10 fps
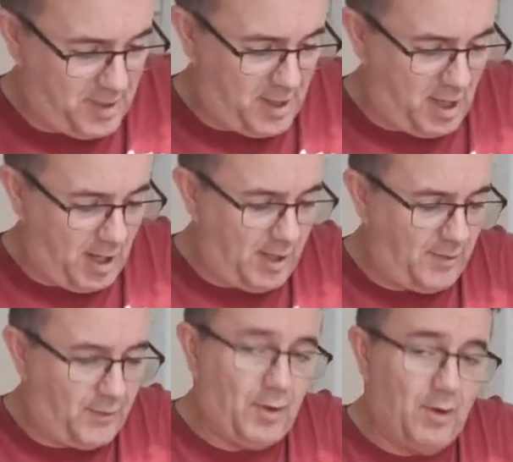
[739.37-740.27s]
your heart
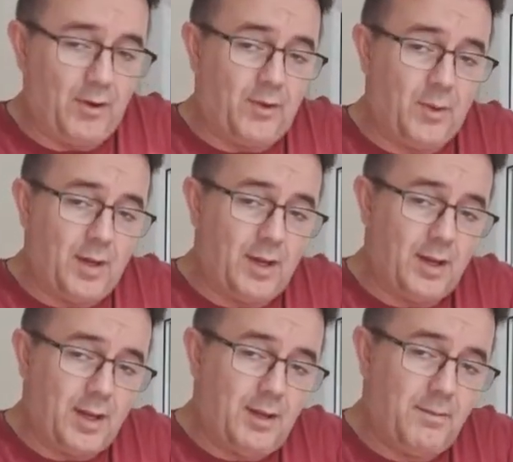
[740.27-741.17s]
and soul into it,
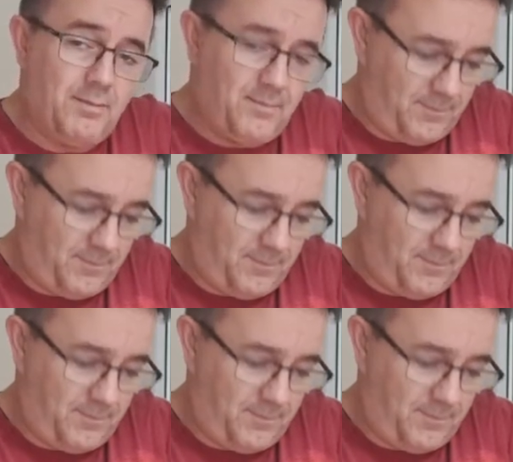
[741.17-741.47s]
okay?